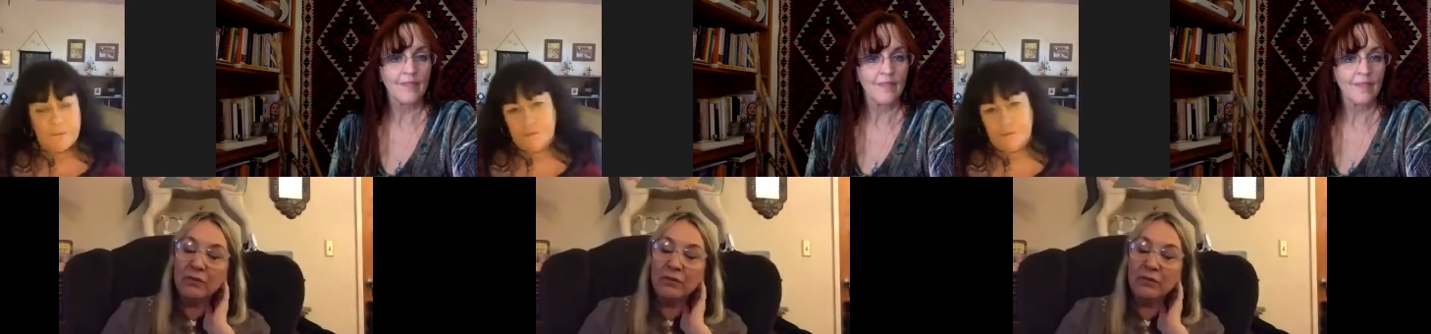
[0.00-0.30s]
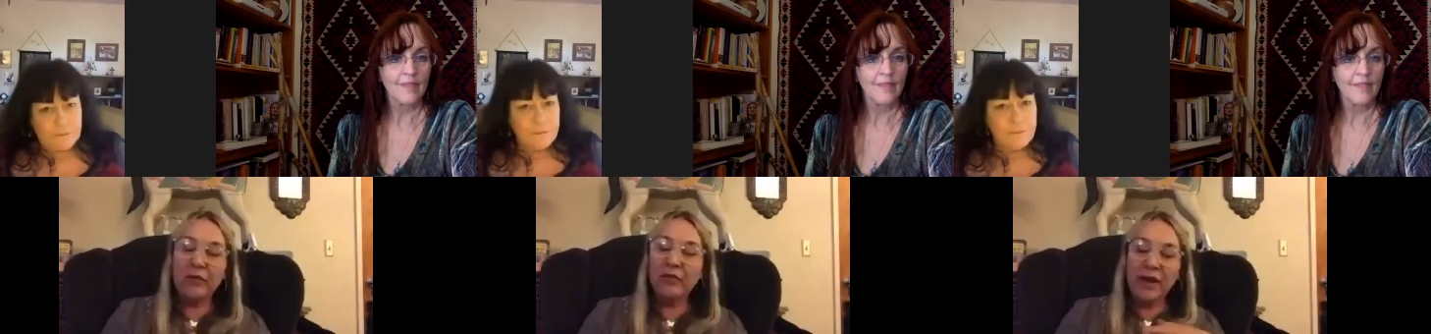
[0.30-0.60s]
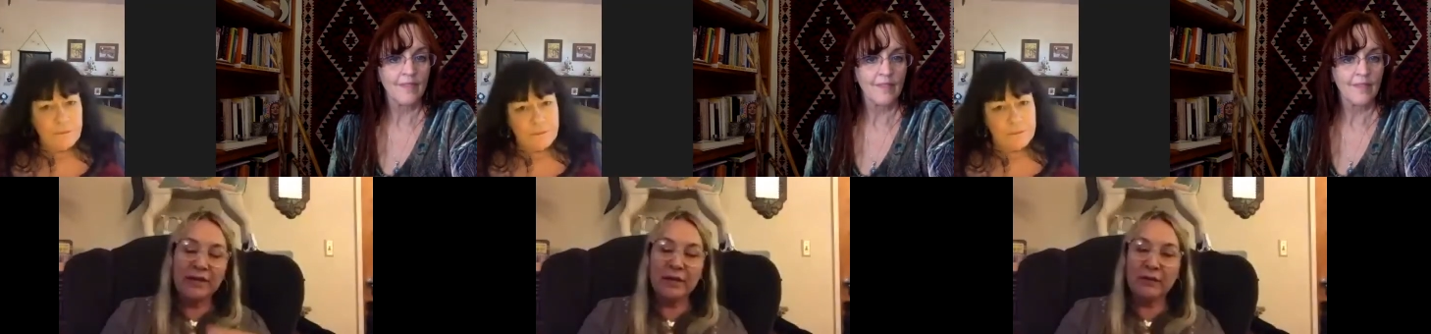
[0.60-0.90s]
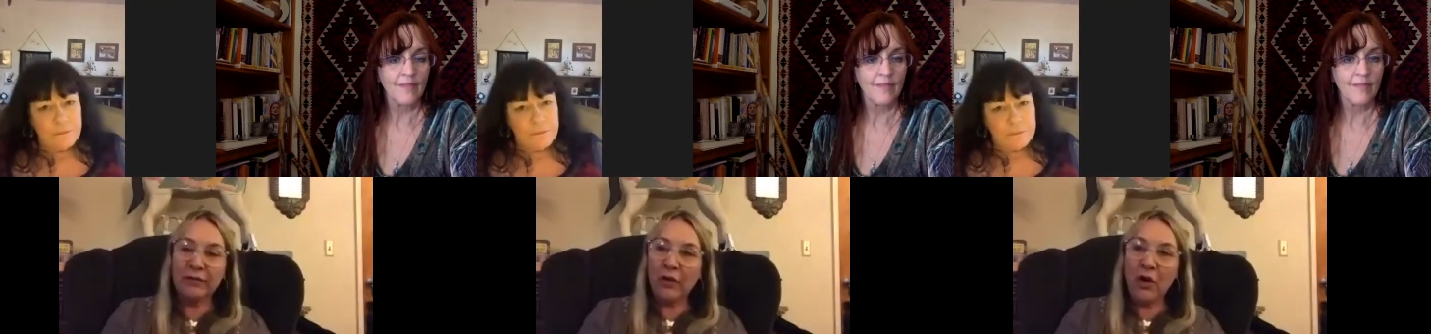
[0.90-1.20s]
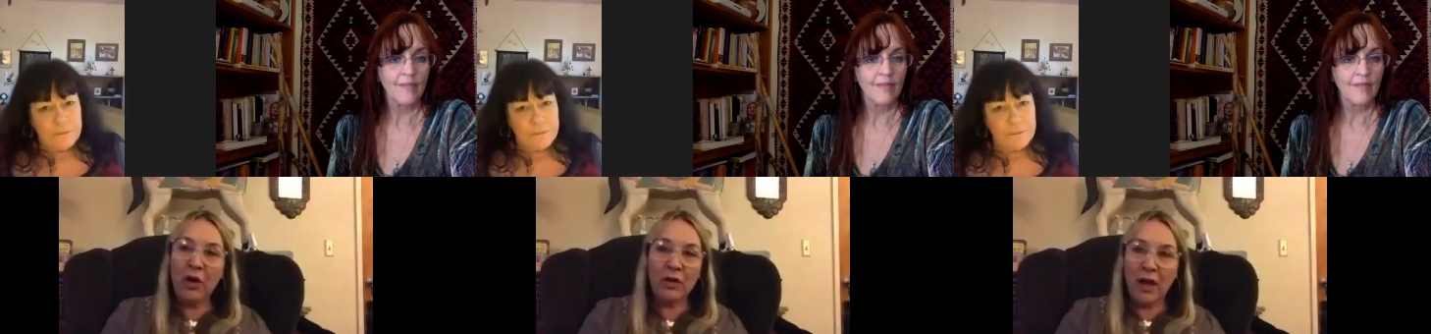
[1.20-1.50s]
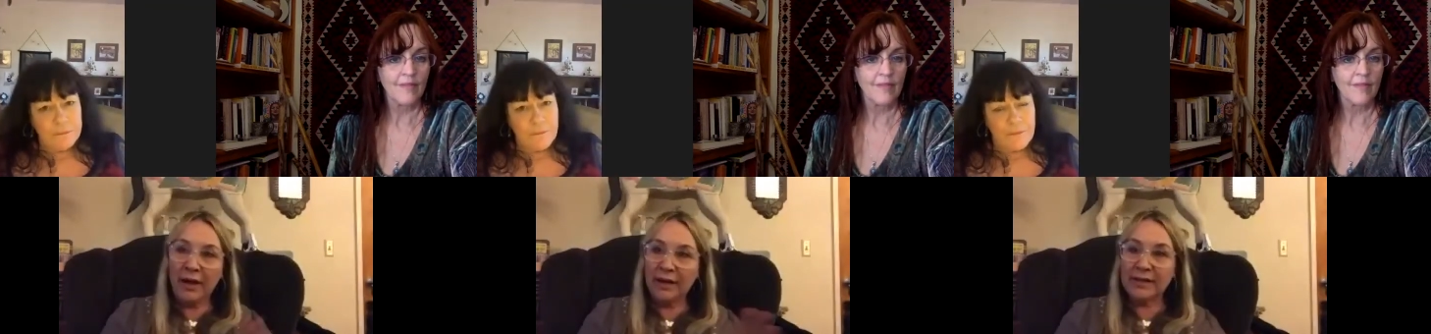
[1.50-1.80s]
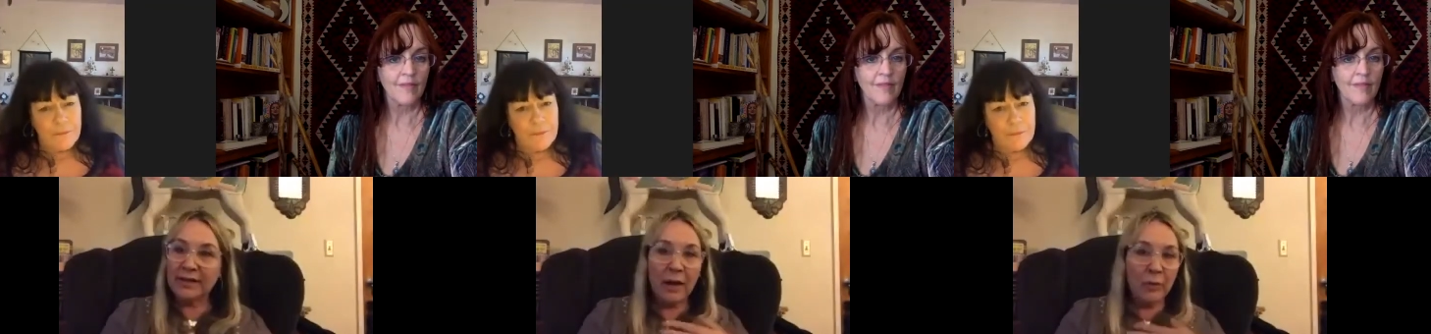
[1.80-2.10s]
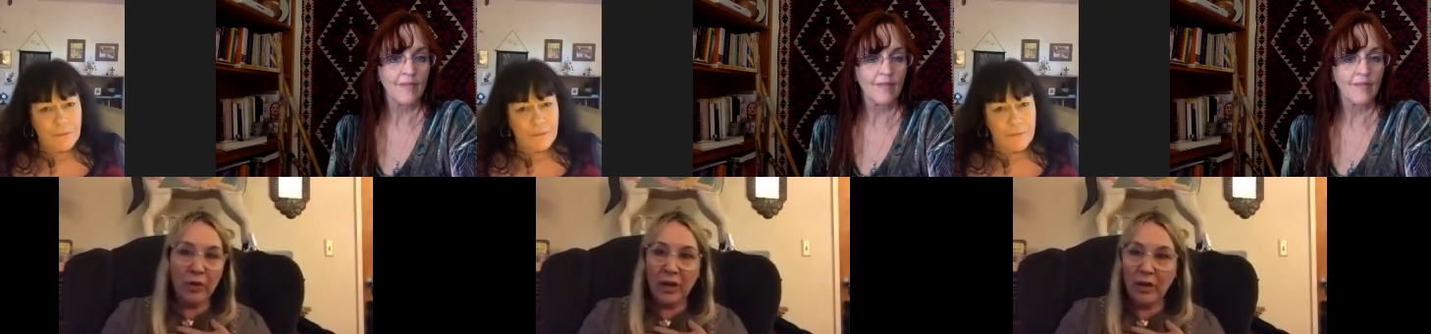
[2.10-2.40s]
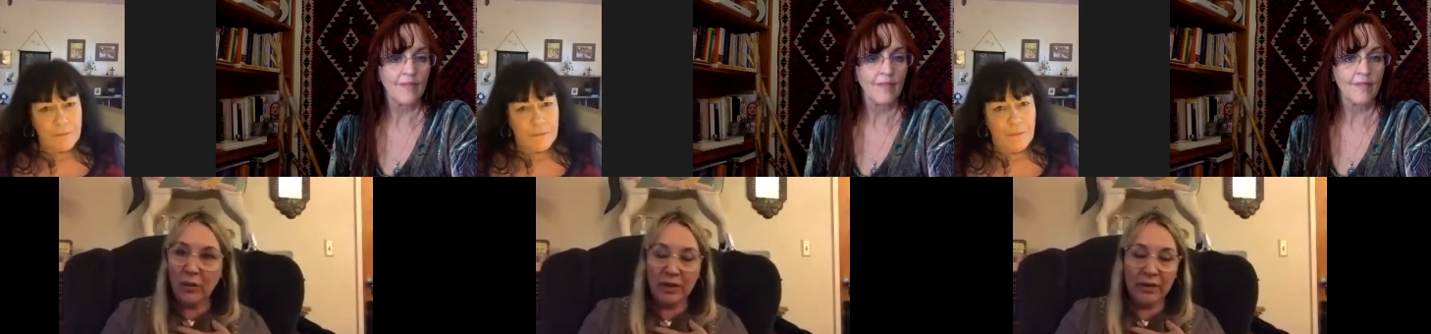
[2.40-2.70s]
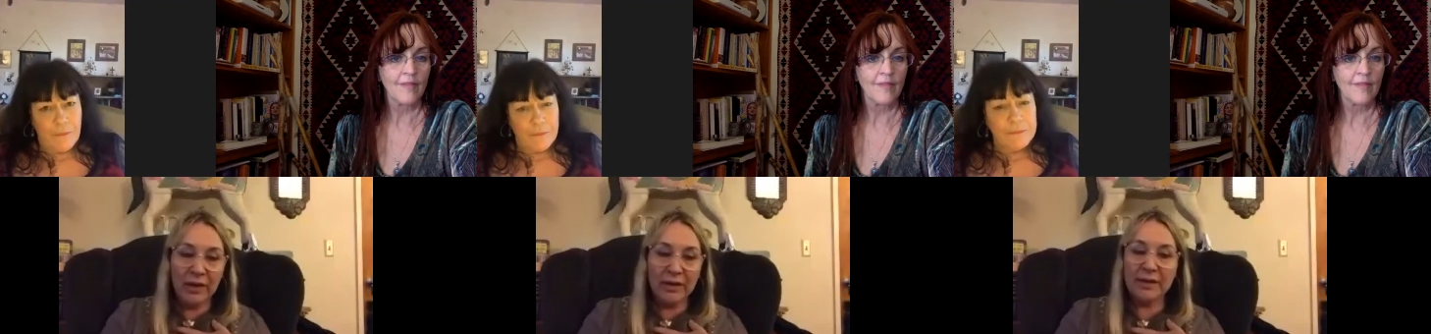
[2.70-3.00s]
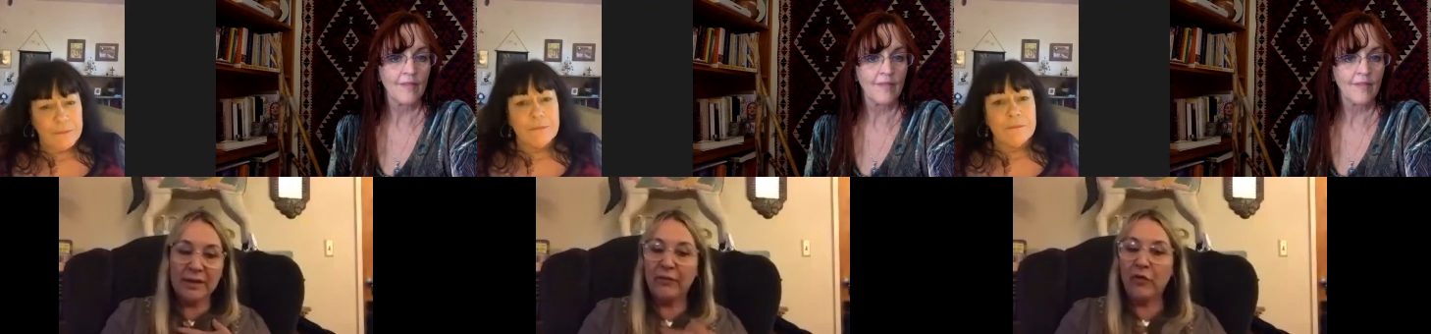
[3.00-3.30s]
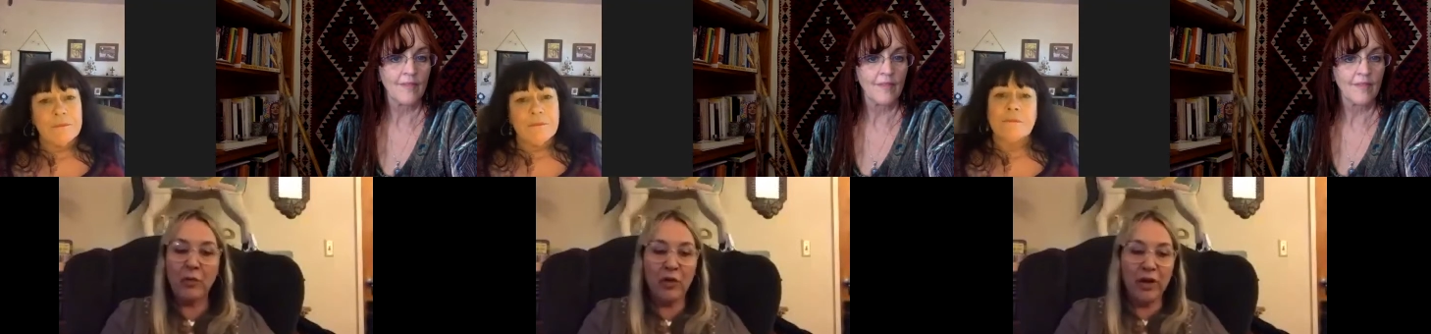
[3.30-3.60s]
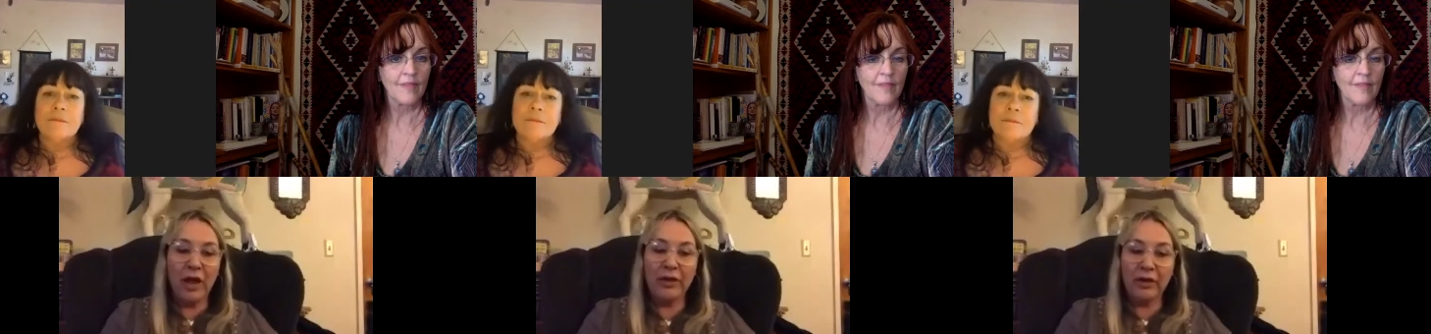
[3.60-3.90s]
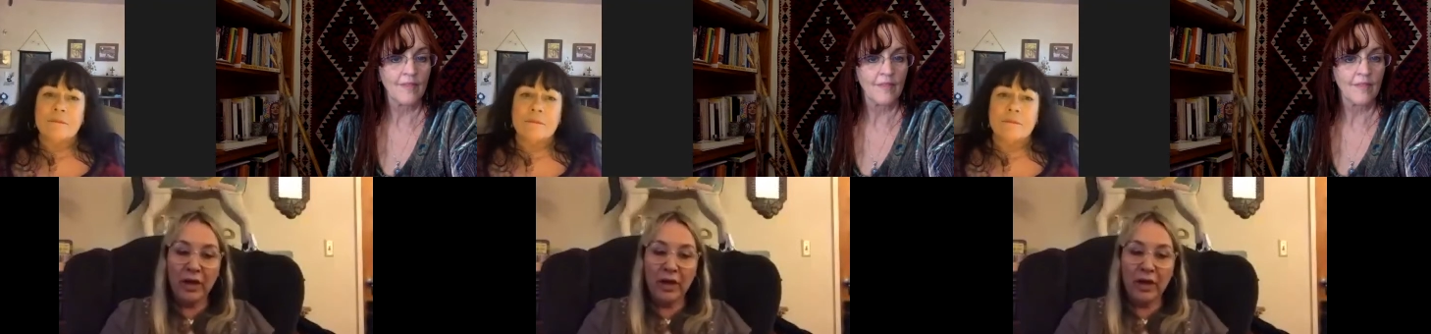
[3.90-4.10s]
Speaker 1: pervasive for all clients that I'm working with in some form or another